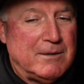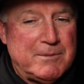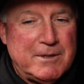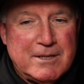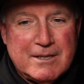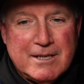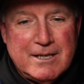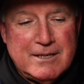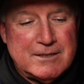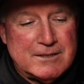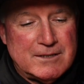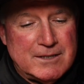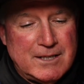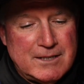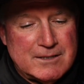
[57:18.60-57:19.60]
I mean, that
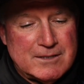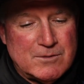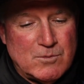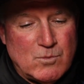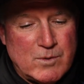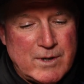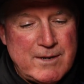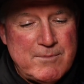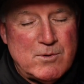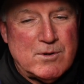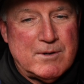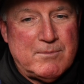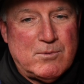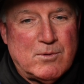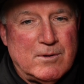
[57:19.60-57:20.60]
is way
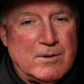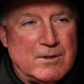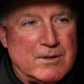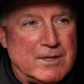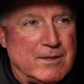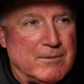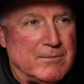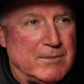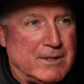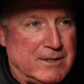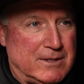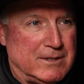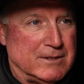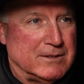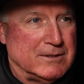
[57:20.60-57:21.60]
more important to them
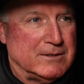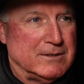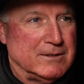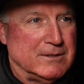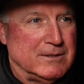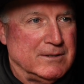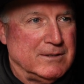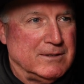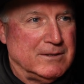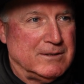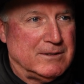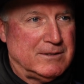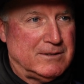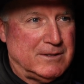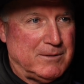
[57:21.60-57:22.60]
than it is
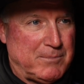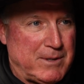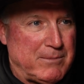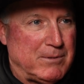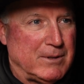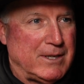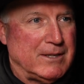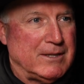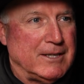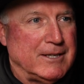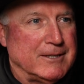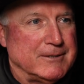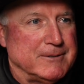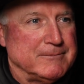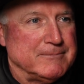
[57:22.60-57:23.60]
to people, I
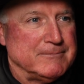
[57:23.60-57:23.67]
think.